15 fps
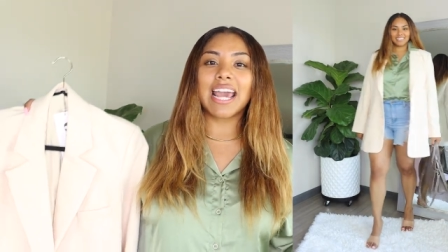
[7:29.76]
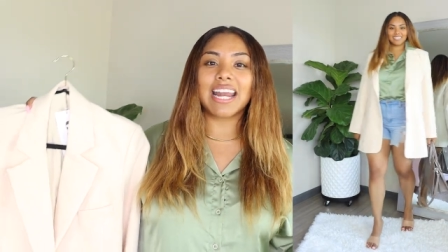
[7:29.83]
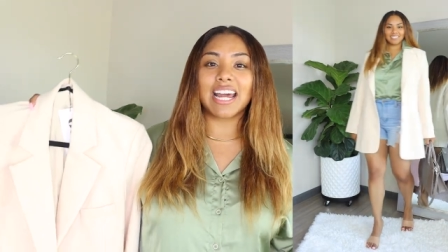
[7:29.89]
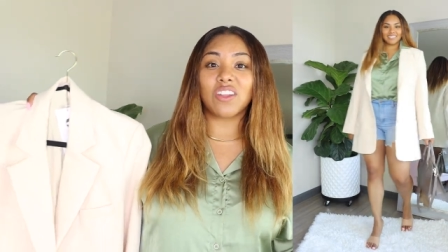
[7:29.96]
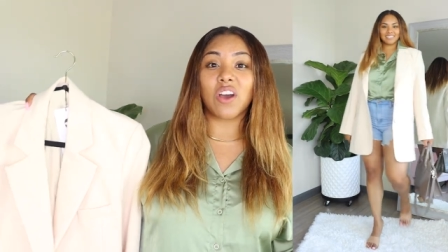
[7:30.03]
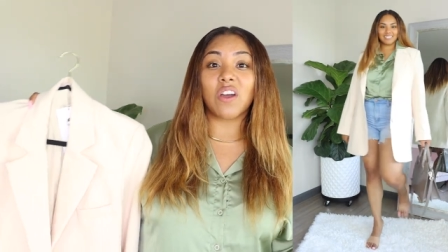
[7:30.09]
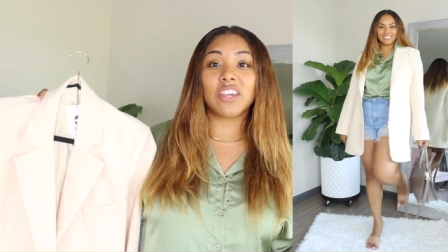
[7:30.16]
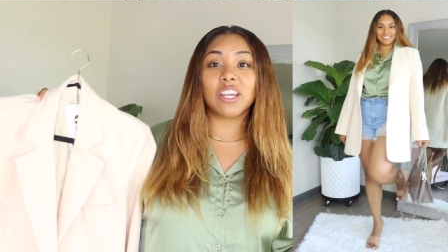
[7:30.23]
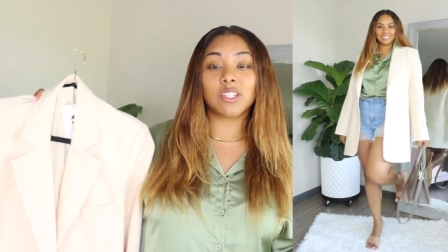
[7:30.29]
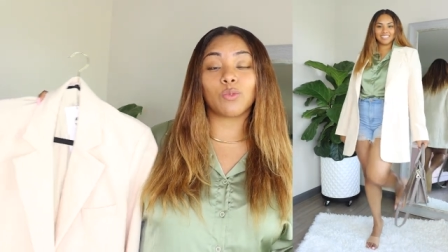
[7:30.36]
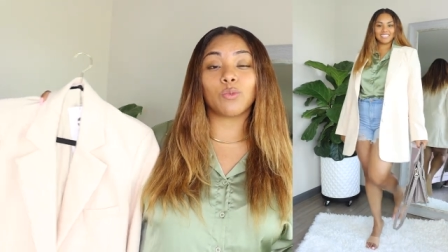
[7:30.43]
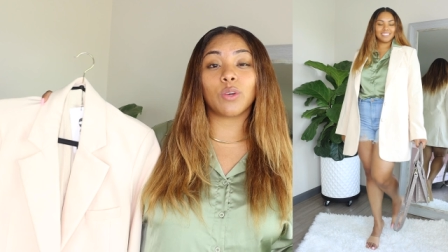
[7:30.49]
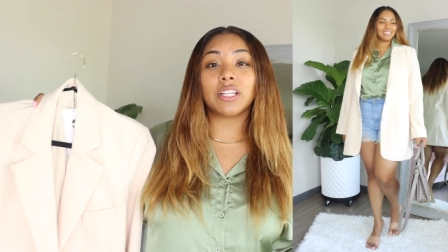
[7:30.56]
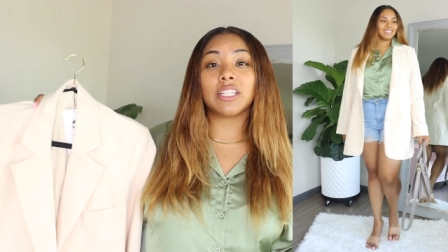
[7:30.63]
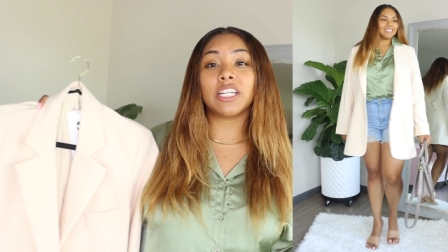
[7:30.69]
and I thought this
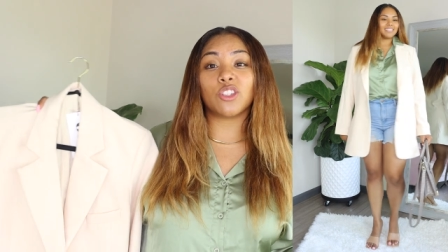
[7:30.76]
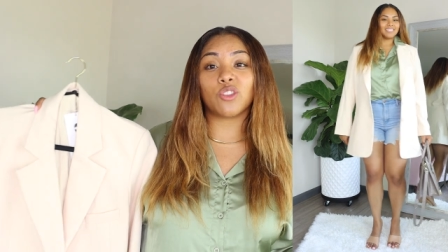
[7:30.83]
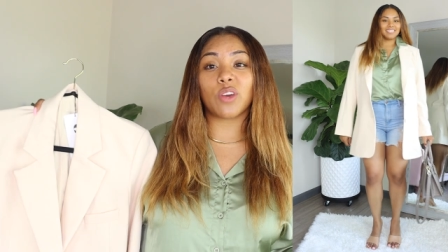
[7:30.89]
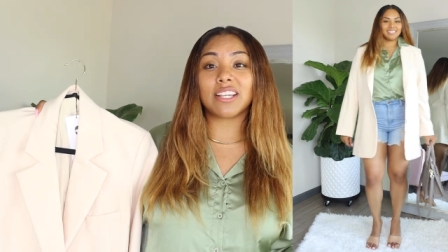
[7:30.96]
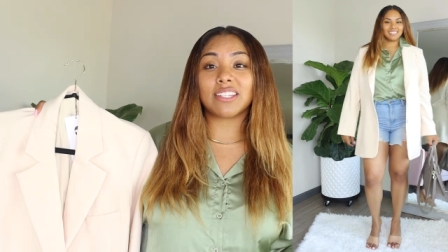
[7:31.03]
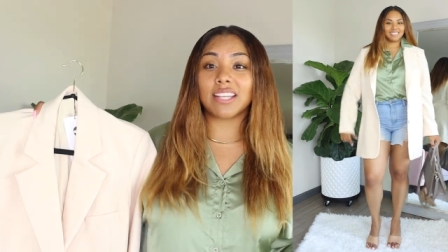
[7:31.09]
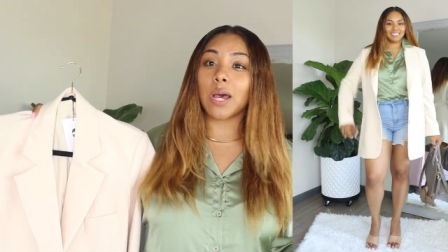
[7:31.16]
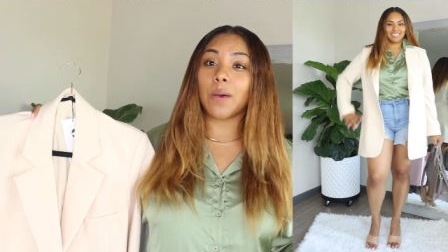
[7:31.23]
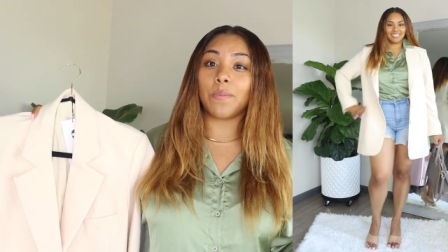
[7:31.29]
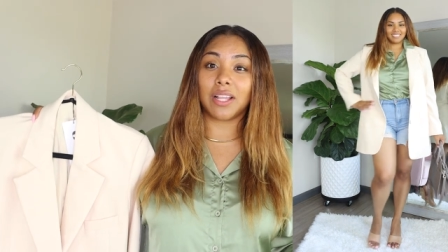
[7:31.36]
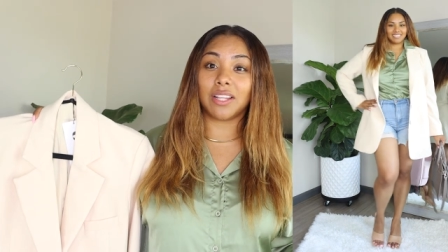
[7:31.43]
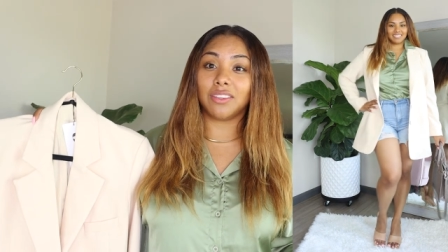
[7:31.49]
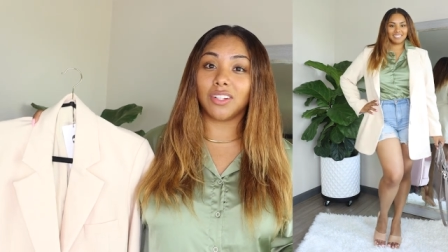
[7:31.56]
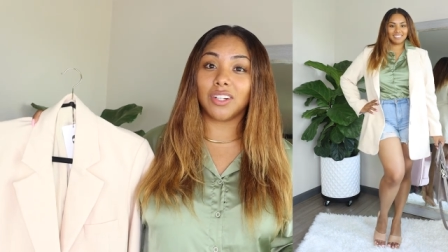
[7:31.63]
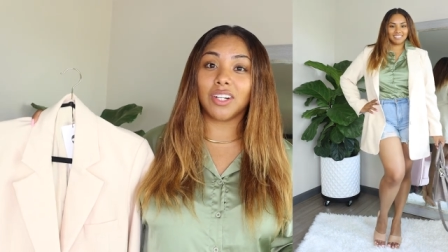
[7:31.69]
really dressed up
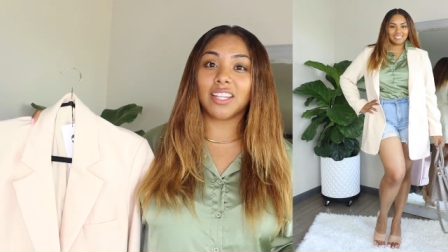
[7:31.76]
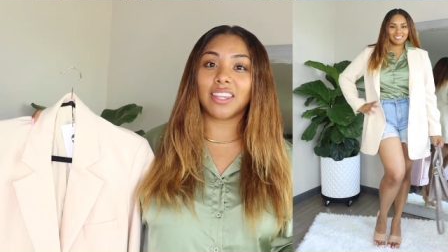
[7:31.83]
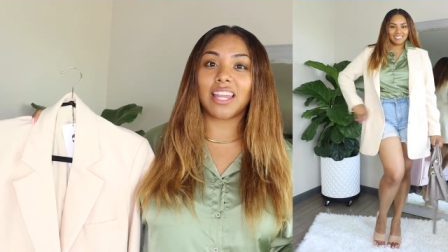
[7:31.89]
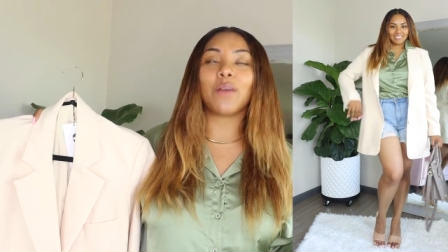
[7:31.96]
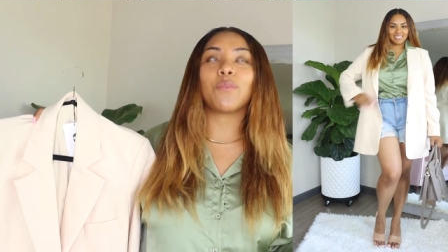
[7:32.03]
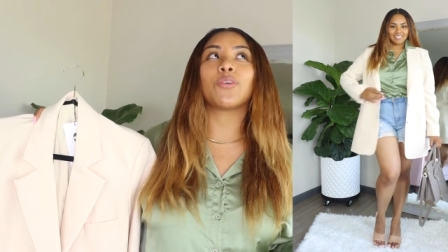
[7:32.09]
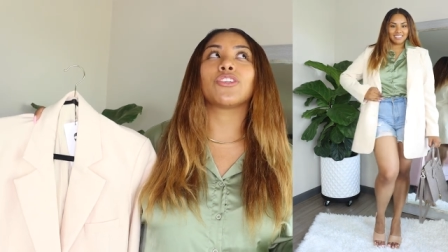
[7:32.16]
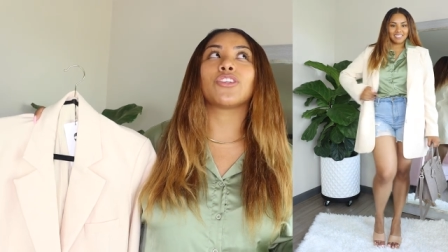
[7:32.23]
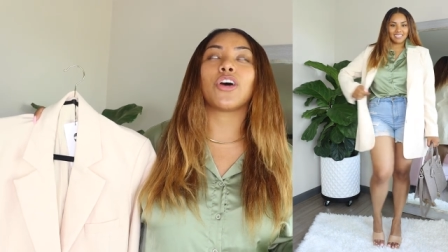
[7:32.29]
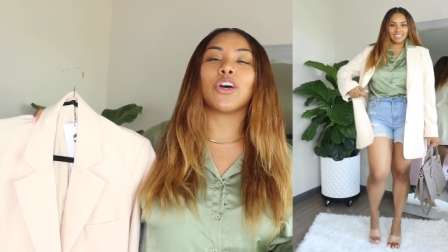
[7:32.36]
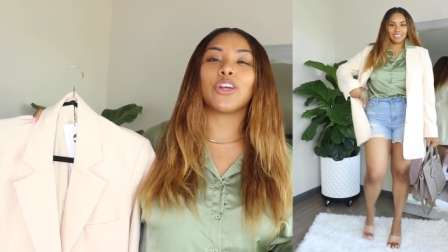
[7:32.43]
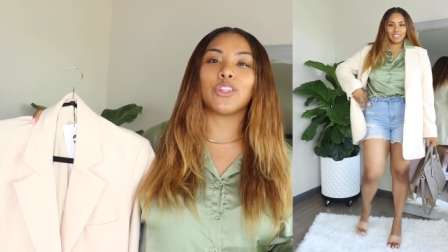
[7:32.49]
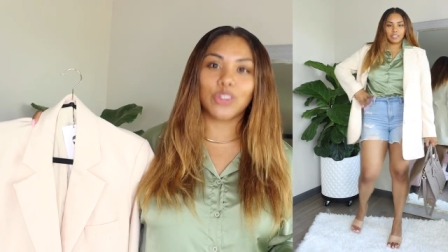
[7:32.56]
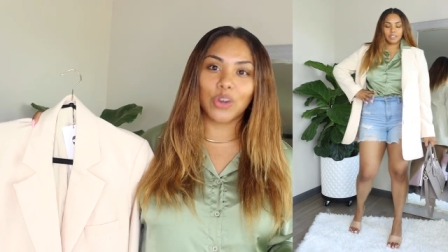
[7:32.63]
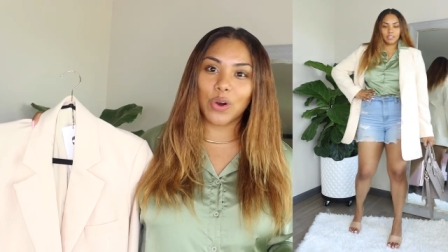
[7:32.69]
a look that was
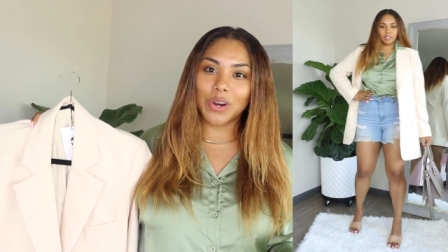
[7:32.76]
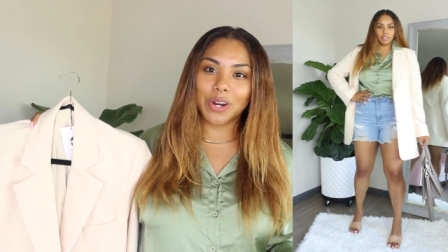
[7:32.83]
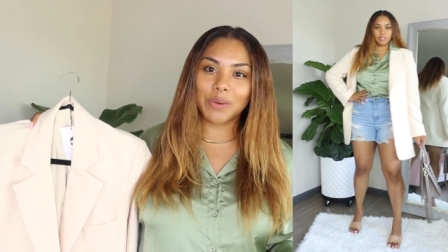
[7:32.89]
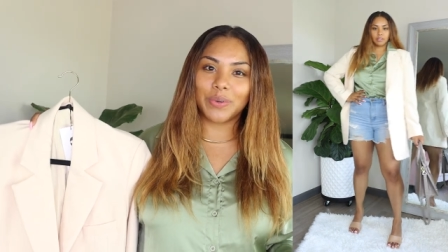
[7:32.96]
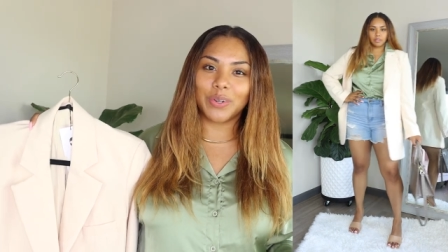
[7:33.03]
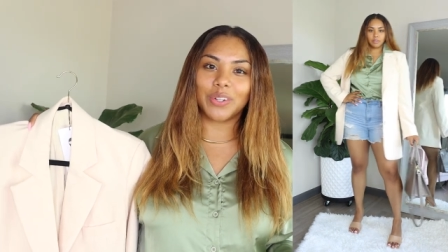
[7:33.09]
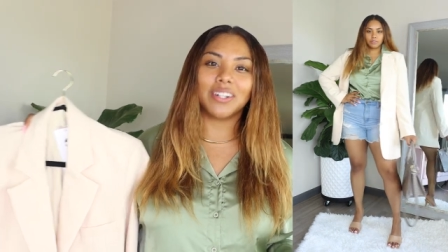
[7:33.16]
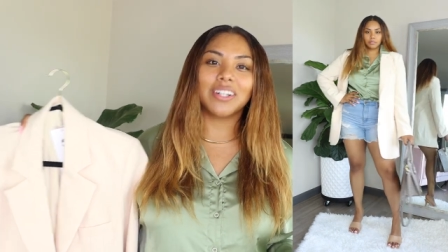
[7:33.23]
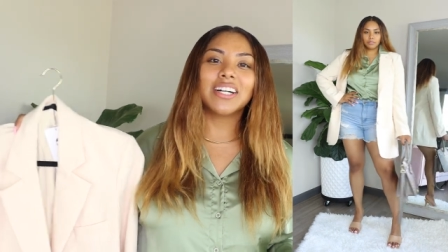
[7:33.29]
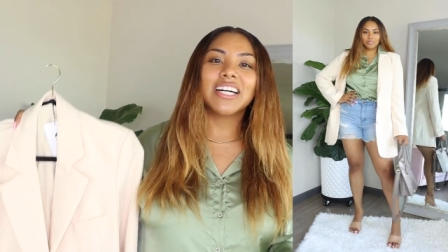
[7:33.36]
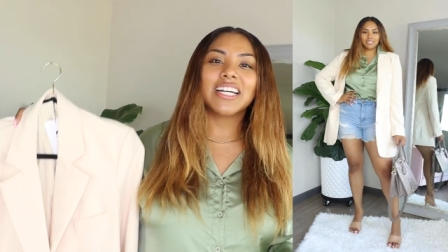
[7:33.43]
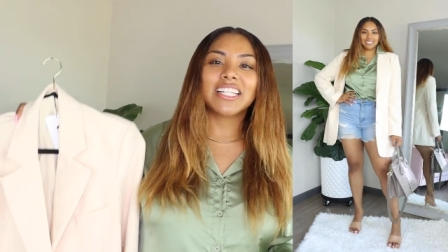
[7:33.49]
adorable.